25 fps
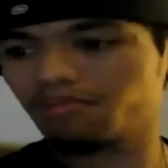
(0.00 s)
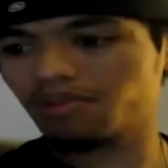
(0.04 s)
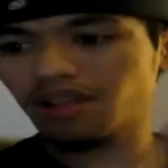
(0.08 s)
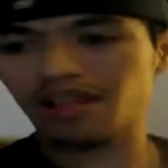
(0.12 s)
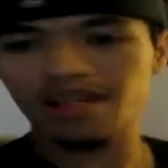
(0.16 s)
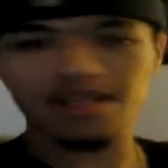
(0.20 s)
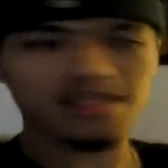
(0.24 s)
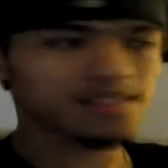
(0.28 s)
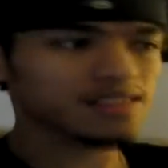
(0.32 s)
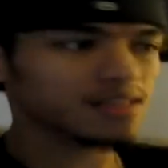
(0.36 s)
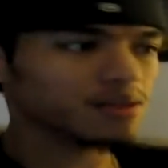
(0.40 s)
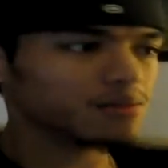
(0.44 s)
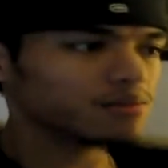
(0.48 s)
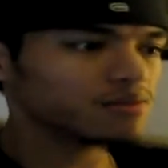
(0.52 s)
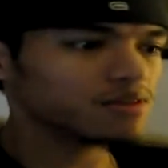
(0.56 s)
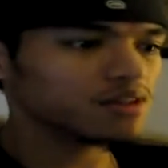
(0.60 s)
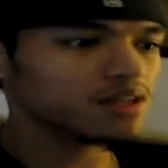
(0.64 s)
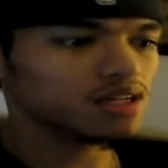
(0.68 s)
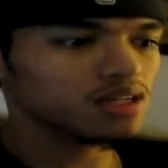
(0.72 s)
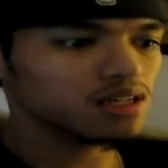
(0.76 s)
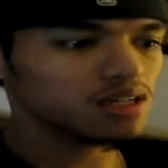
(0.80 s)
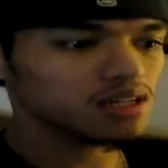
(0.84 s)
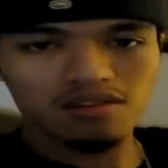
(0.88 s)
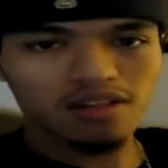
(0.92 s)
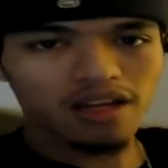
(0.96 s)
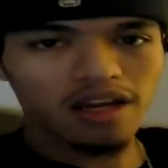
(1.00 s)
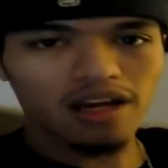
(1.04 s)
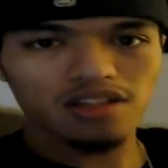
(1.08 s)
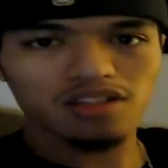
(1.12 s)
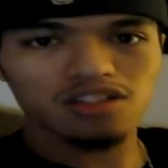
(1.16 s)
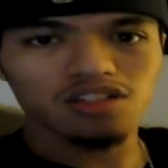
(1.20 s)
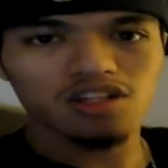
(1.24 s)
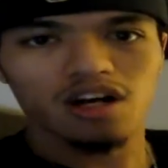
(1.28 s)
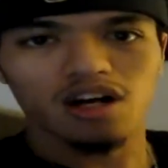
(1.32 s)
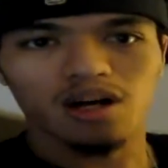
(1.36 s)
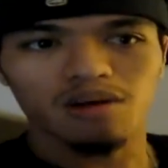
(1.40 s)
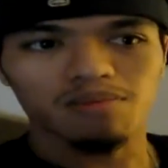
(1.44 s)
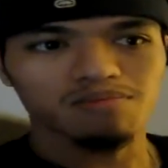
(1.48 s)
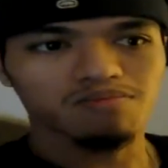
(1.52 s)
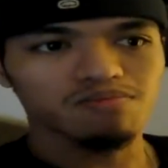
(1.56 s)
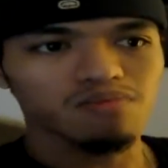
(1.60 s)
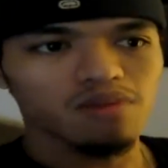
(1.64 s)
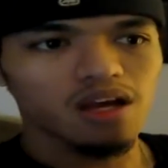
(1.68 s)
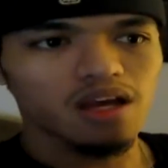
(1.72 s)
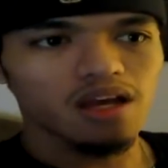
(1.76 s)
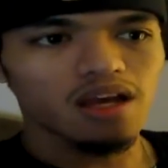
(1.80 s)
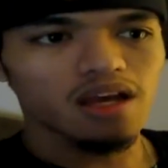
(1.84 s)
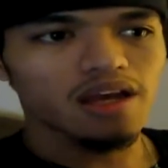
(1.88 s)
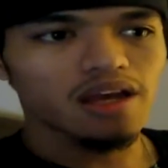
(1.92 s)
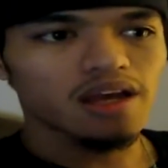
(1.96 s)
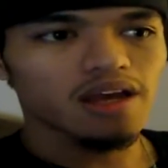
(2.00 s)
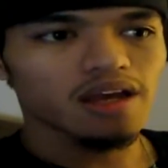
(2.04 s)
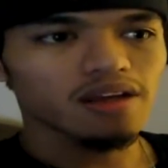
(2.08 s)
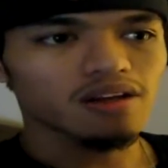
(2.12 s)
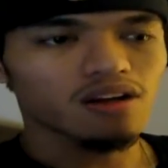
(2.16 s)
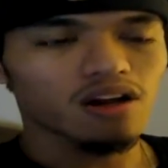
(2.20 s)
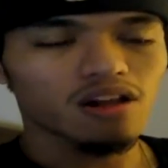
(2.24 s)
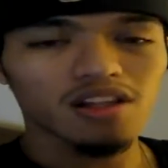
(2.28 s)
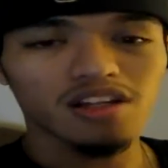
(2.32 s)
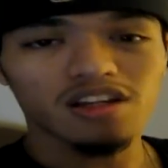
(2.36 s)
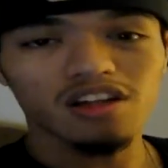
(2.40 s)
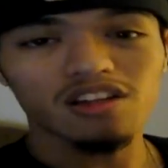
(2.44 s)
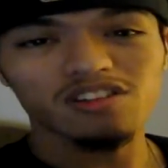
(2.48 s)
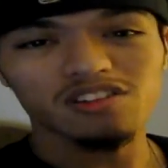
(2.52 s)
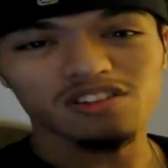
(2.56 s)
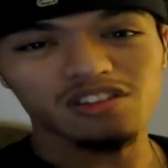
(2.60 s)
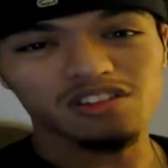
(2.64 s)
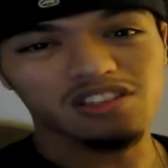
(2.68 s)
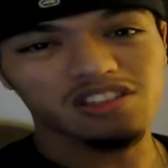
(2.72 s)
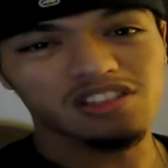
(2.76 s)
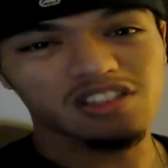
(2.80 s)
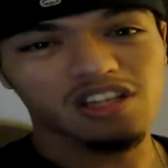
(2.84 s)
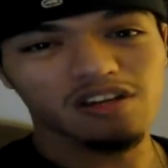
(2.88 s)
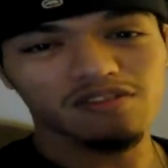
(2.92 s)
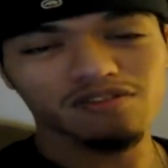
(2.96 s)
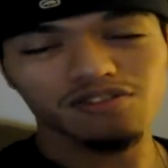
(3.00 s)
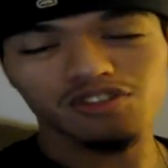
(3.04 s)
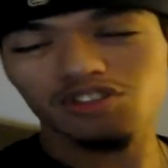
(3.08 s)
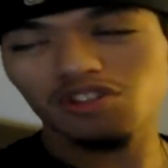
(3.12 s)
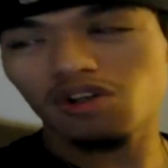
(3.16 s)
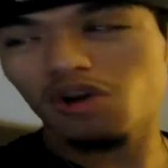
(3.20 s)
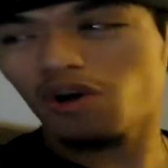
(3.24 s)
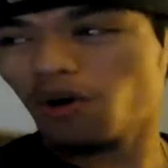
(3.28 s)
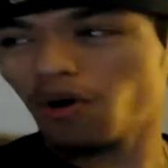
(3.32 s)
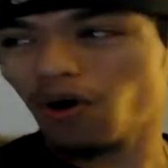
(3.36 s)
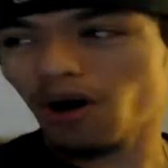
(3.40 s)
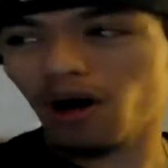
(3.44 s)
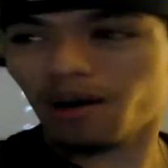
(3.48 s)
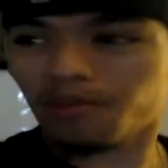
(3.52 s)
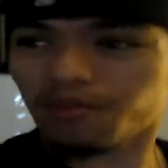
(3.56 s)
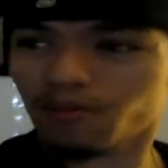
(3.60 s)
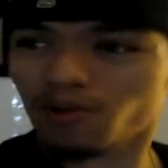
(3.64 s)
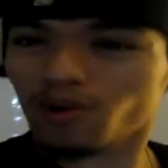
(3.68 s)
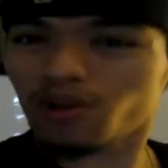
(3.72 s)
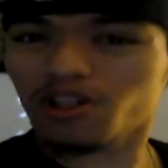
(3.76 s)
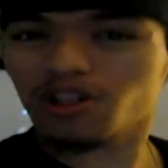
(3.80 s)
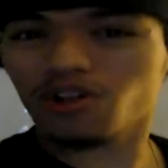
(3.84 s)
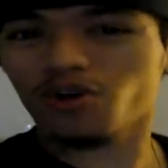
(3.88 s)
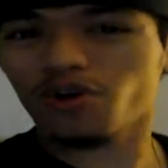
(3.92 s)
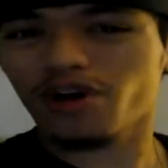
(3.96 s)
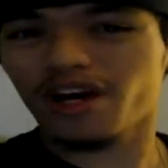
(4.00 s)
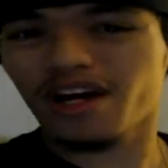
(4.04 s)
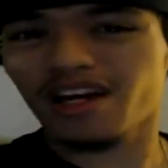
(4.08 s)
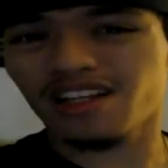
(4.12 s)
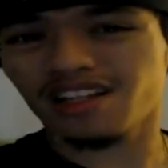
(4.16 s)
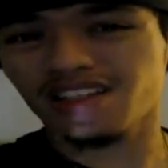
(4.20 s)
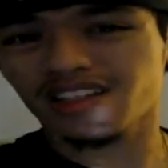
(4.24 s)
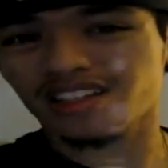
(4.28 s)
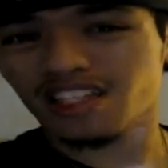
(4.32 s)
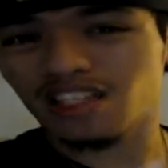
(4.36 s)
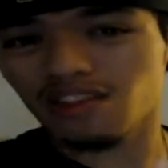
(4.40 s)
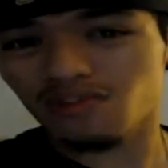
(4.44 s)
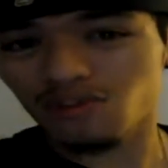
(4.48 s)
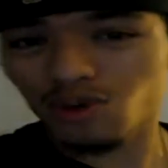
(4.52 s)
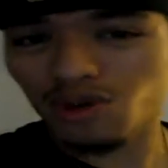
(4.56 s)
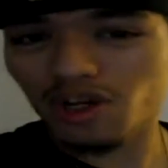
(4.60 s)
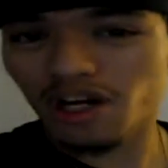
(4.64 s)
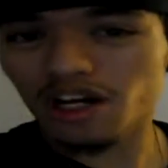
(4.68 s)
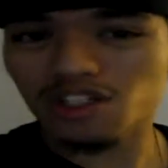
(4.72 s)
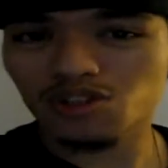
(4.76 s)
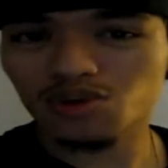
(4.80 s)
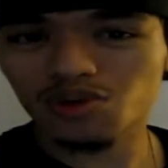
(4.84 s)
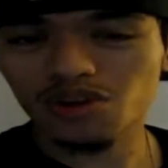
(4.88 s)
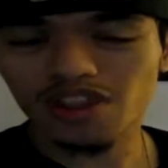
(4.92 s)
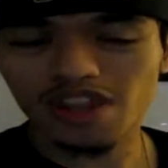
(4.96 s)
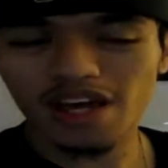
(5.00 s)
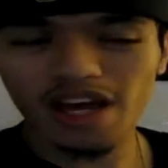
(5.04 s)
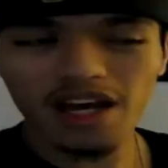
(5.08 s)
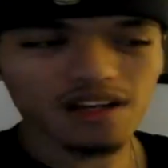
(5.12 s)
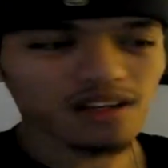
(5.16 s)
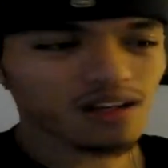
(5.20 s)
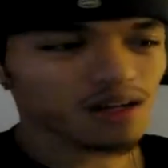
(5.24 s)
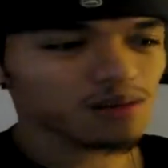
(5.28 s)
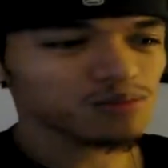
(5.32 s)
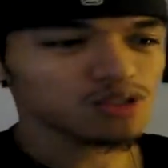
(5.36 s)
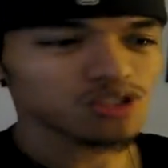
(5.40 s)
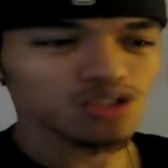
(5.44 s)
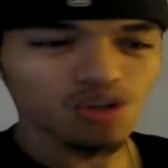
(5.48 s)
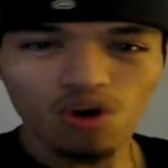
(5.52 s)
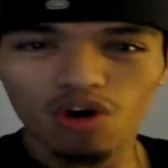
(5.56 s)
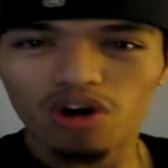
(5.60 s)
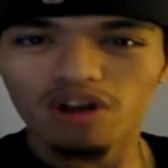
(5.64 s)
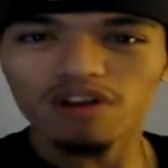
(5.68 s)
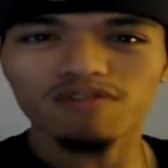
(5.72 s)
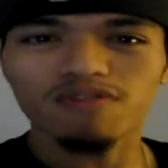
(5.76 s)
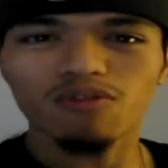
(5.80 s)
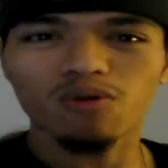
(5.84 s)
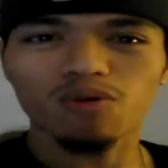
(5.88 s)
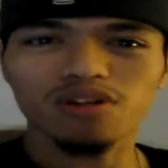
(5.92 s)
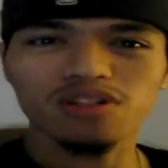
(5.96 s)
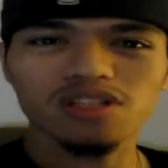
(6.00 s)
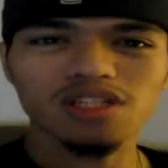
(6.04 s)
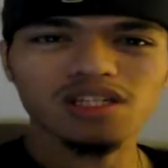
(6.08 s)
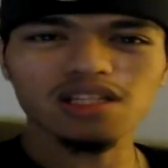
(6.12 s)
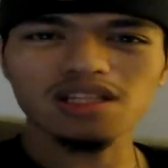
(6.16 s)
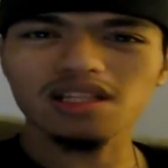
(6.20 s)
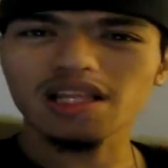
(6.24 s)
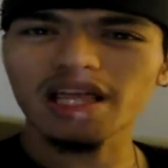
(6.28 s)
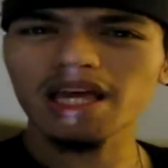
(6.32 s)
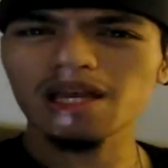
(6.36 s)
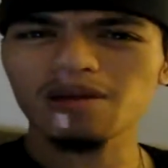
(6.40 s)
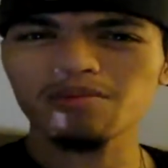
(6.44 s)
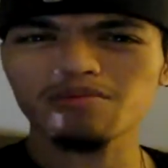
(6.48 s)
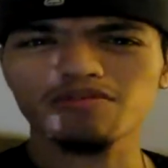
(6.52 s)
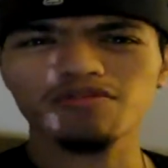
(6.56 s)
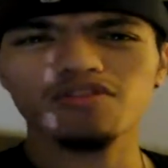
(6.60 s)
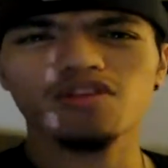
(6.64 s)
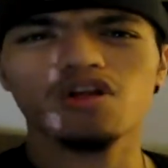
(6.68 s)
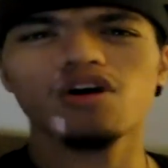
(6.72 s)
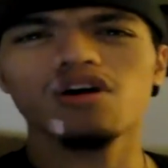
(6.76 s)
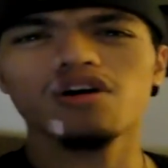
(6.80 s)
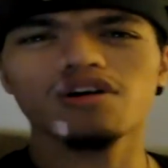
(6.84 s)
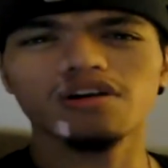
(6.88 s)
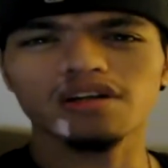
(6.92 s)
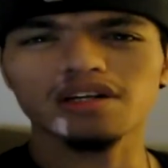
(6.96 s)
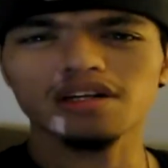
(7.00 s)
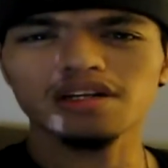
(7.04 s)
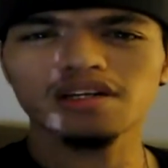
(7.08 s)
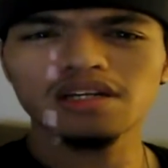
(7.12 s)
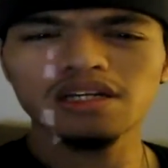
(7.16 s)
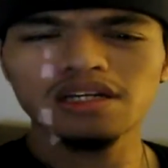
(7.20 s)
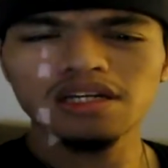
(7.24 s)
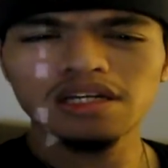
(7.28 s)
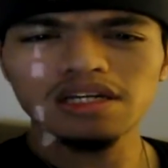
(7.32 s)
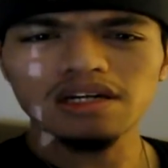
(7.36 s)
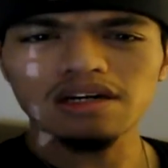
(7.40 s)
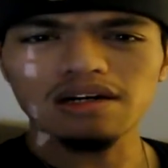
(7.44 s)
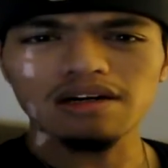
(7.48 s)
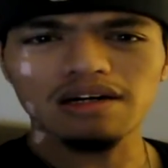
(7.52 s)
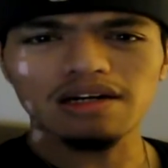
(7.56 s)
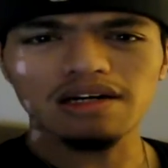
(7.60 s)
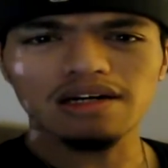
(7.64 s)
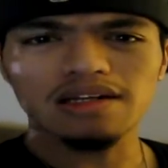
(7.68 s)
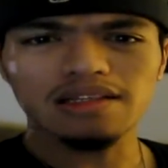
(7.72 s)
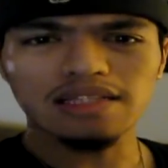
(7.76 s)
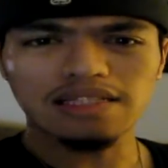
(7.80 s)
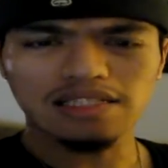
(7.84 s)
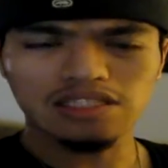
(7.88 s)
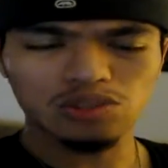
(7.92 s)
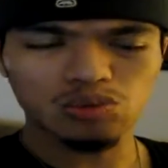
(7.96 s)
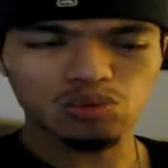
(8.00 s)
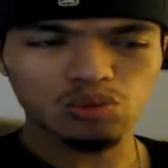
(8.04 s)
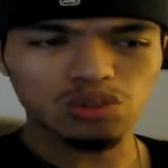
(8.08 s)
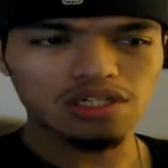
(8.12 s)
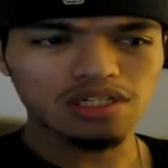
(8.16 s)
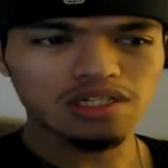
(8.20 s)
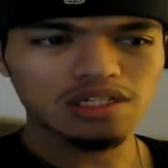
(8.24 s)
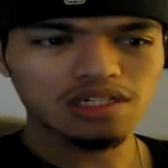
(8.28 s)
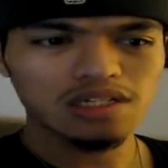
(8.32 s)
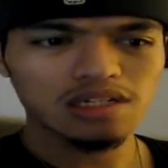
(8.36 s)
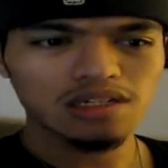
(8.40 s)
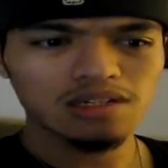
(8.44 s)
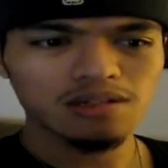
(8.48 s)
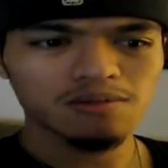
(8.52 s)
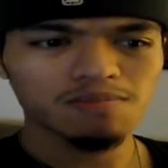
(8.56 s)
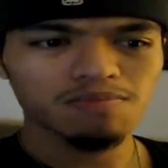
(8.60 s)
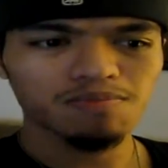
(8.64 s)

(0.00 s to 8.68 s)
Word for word: play something, catch up, and all that other good stuff. So I'm going to go ahead and leave you guys with that. I'm sorry for the lame vlog uh, this week.